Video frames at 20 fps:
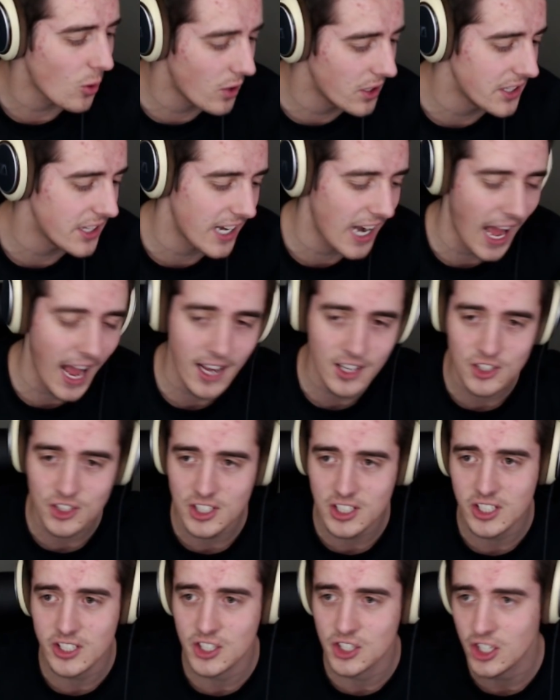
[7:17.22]
the one that
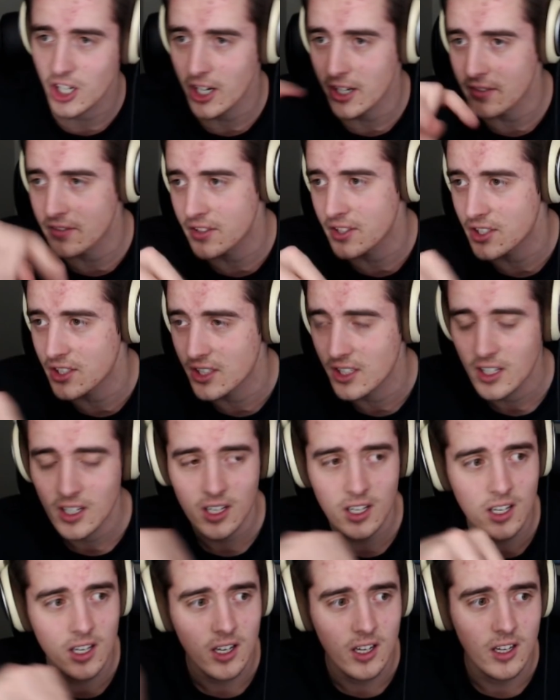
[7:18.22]
actually deserves
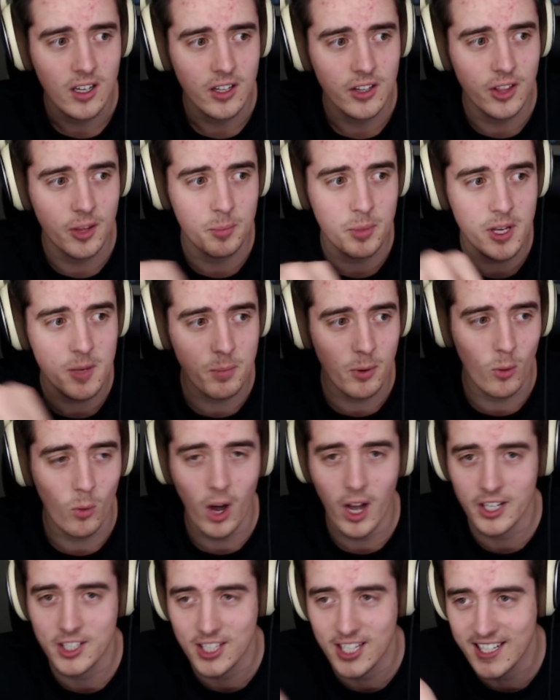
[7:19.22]
the people
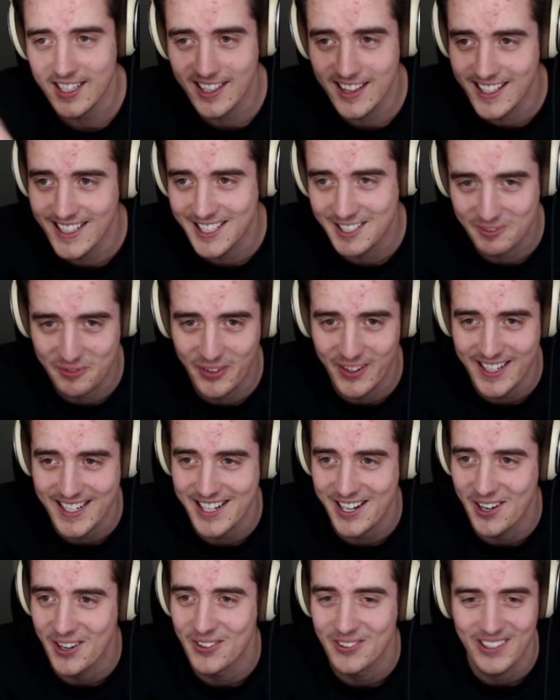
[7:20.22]
watching this
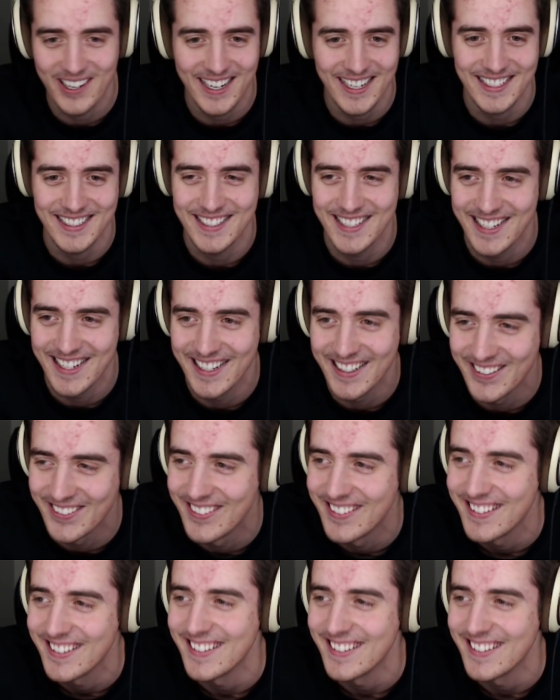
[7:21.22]
video right now.